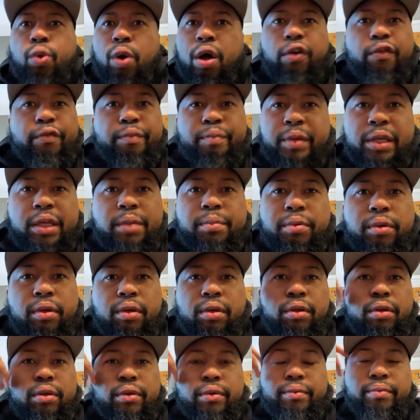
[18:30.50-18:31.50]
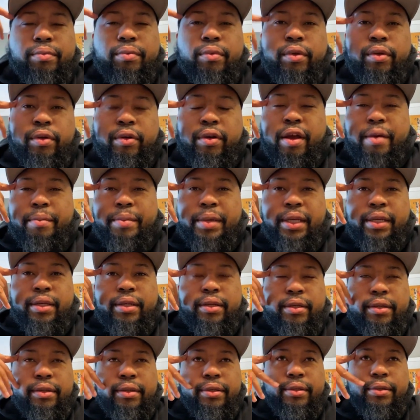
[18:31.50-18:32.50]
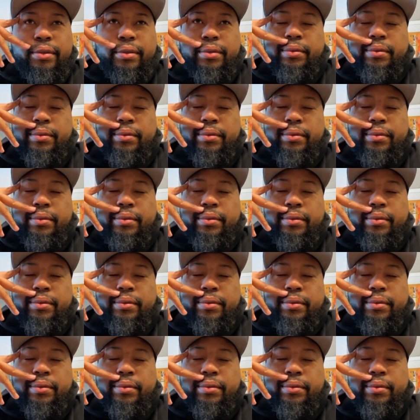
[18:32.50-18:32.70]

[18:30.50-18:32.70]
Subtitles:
12 people. You know what I mean?